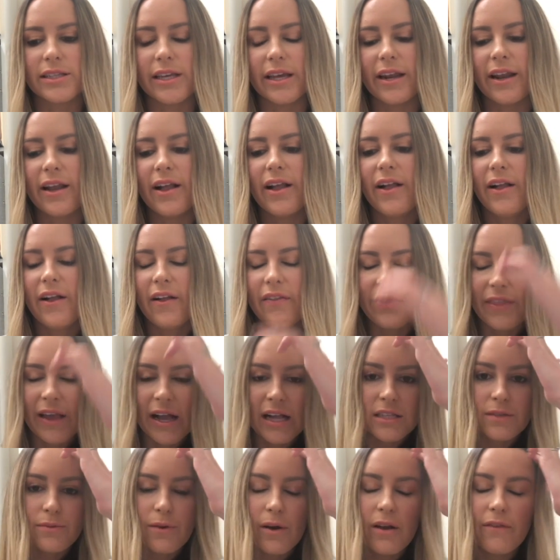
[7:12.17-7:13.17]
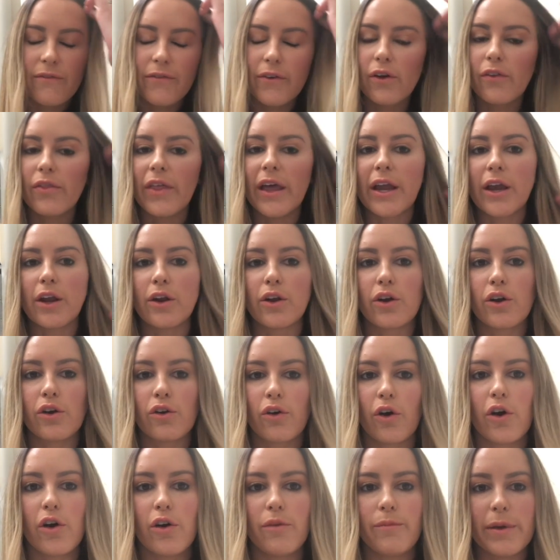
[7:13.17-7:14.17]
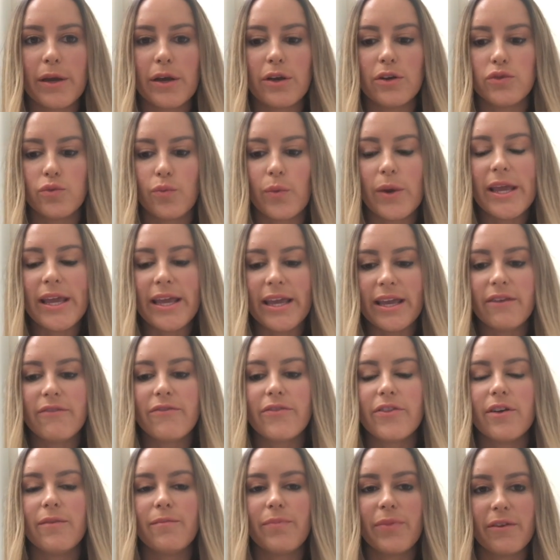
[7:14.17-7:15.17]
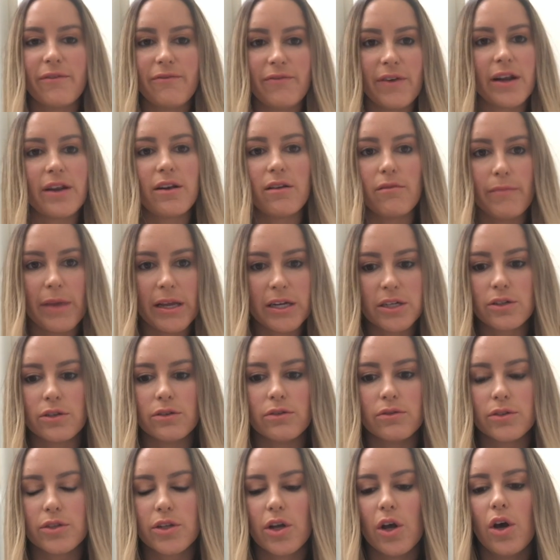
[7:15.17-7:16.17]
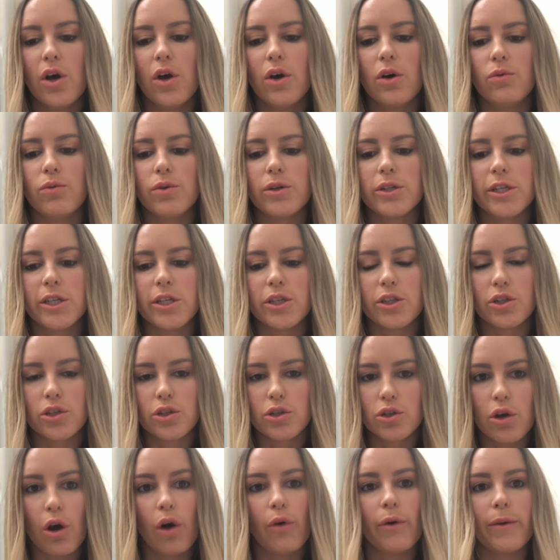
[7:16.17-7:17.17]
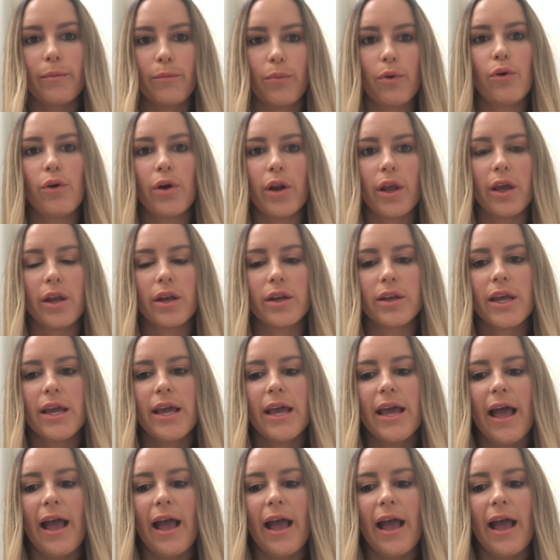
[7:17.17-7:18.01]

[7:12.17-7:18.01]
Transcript: And that's where I feel they're going to grow because we give them the fundamentals, which is so important.